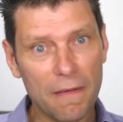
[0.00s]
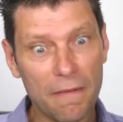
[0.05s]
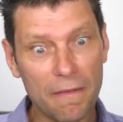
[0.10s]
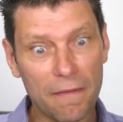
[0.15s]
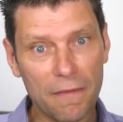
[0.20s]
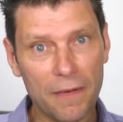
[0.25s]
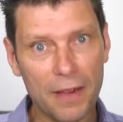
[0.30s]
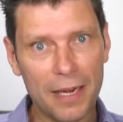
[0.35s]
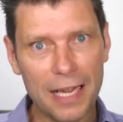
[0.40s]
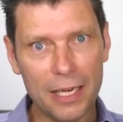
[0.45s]

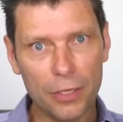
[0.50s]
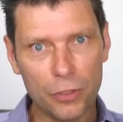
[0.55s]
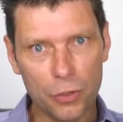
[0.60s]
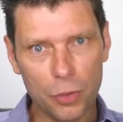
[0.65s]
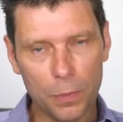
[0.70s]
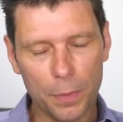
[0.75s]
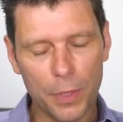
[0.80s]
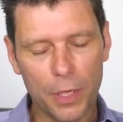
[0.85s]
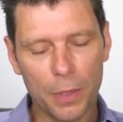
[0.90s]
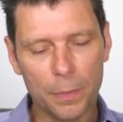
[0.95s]

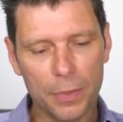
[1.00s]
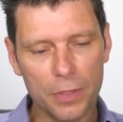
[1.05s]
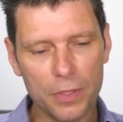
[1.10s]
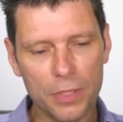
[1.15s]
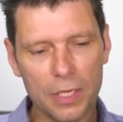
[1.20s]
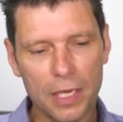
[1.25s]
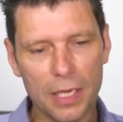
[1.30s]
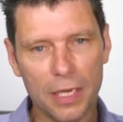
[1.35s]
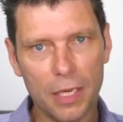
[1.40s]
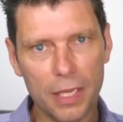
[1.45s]
financial
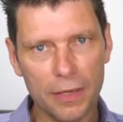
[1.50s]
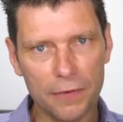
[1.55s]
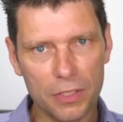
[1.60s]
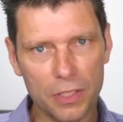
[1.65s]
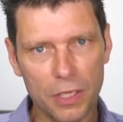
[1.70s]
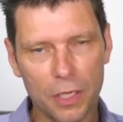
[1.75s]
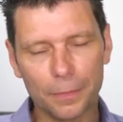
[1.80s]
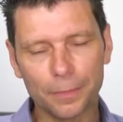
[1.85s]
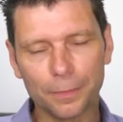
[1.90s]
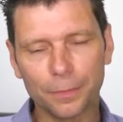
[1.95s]
purpose, and
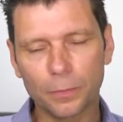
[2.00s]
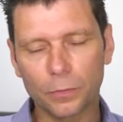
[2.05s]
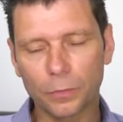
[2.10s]
lifestyle.